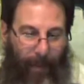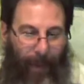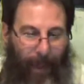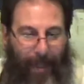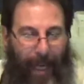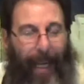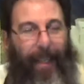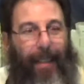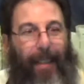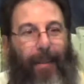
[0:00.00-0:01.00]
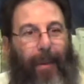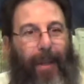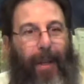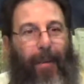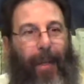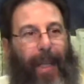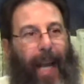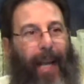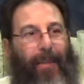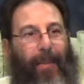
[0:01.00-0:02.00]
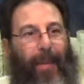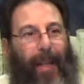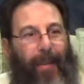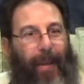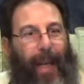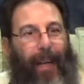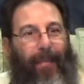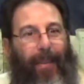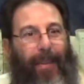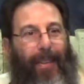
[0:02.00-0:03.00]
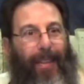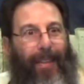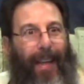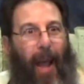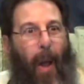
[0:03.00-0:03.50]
Verse 8, we're cooking with gas. We've gotten through 8 verses.